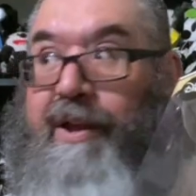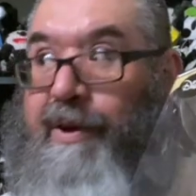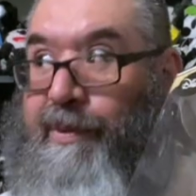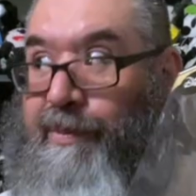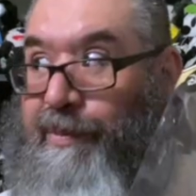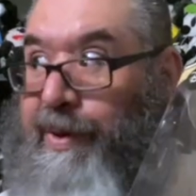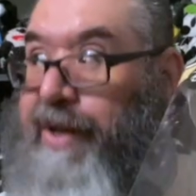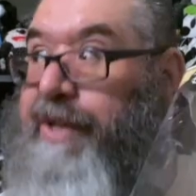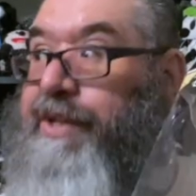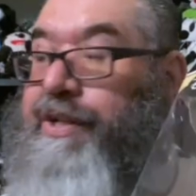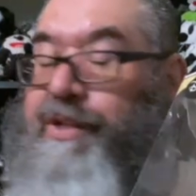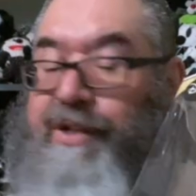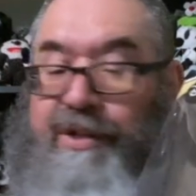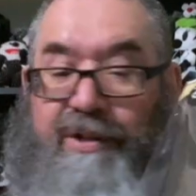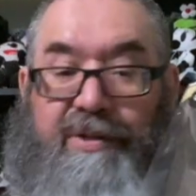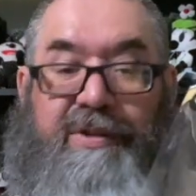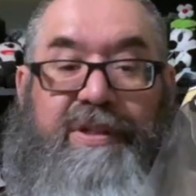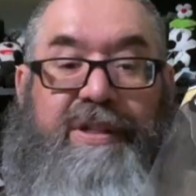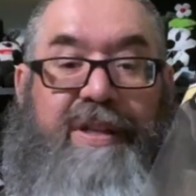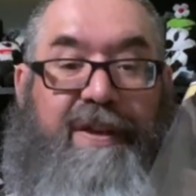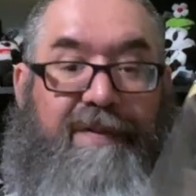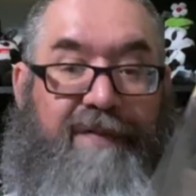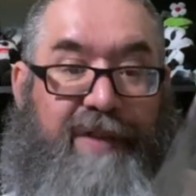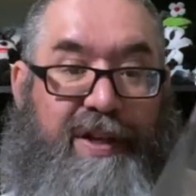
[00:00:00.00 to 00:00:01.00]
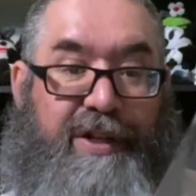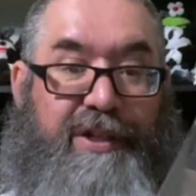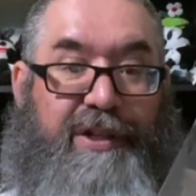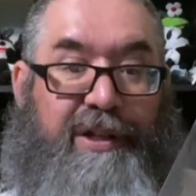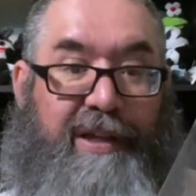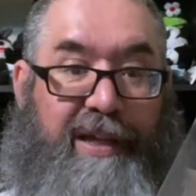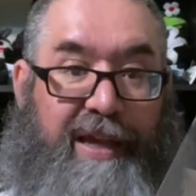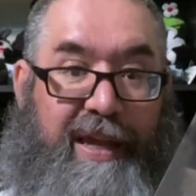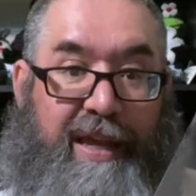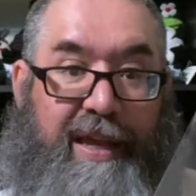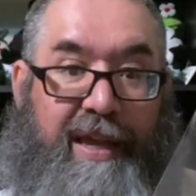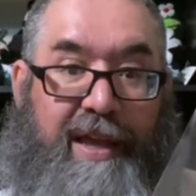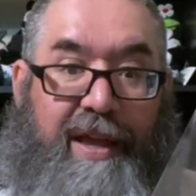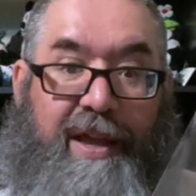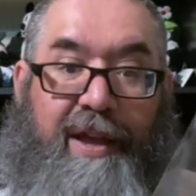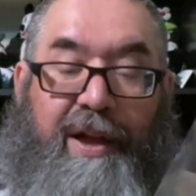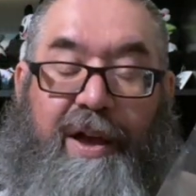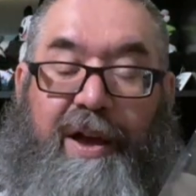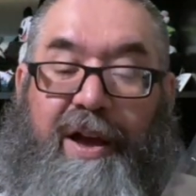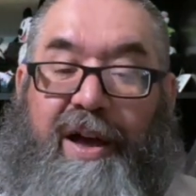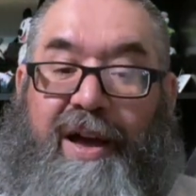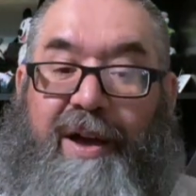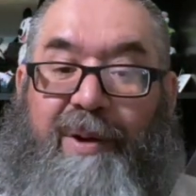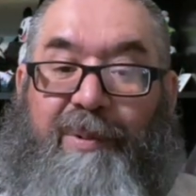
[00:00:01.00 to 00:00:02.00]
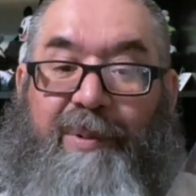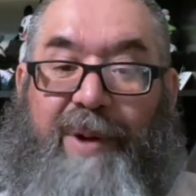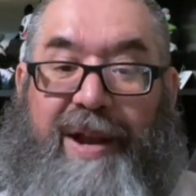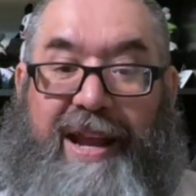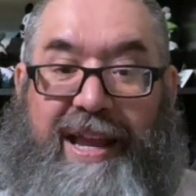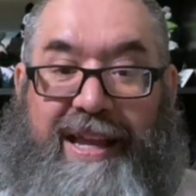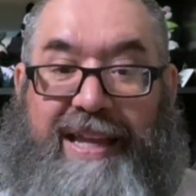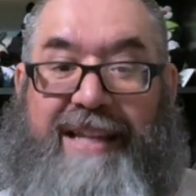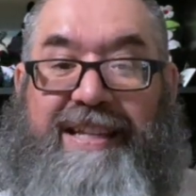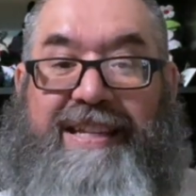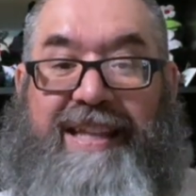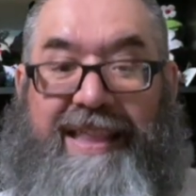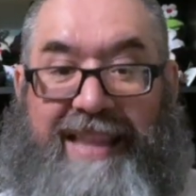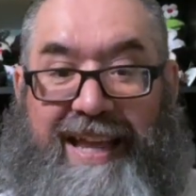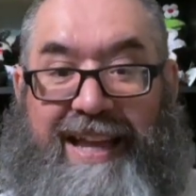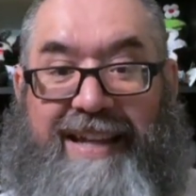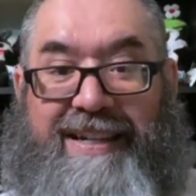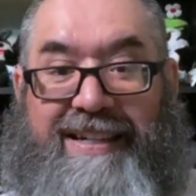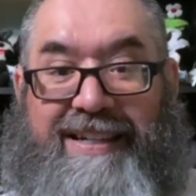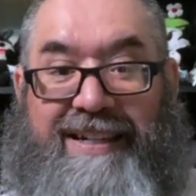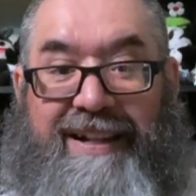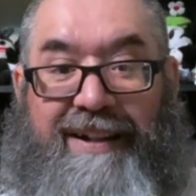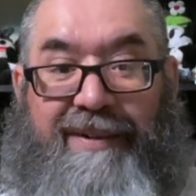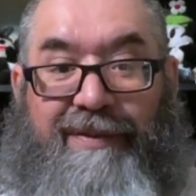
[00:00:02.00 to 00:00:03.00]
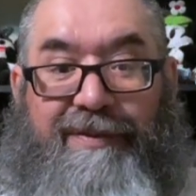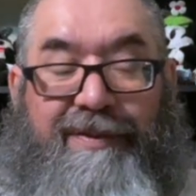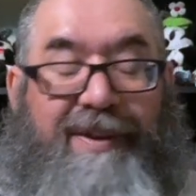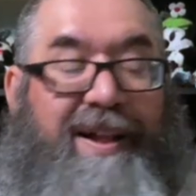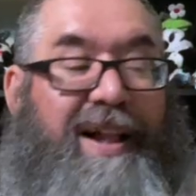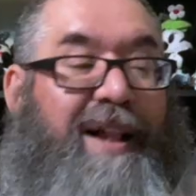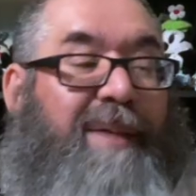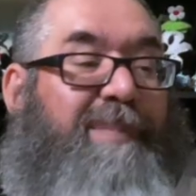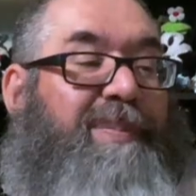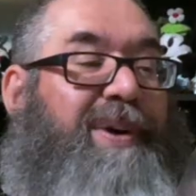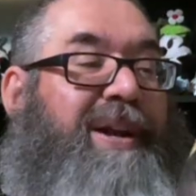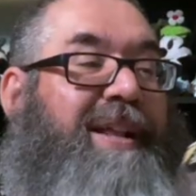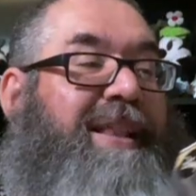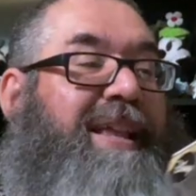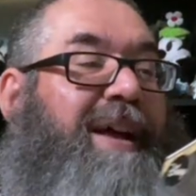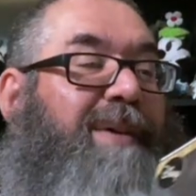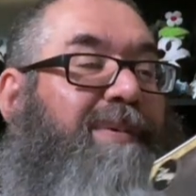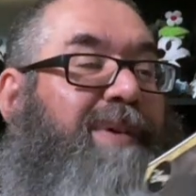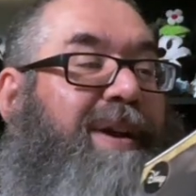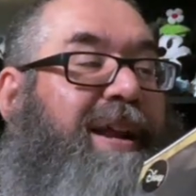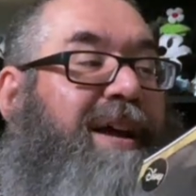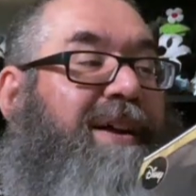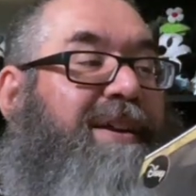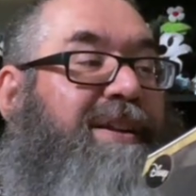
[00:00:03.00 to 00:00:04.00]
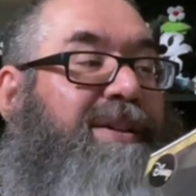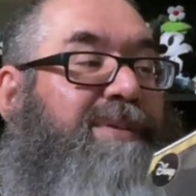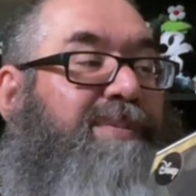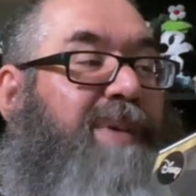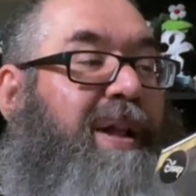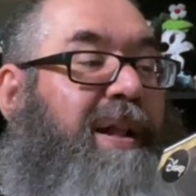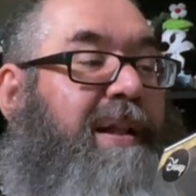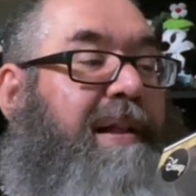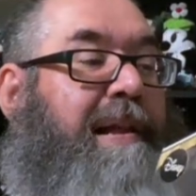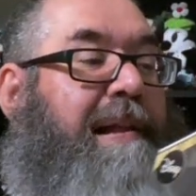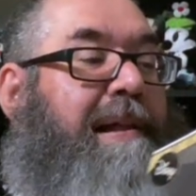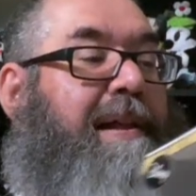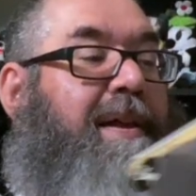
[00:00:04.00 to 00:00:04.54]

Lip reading: which you'll see eventually when I get to that shelf. I'll bring that one out as well.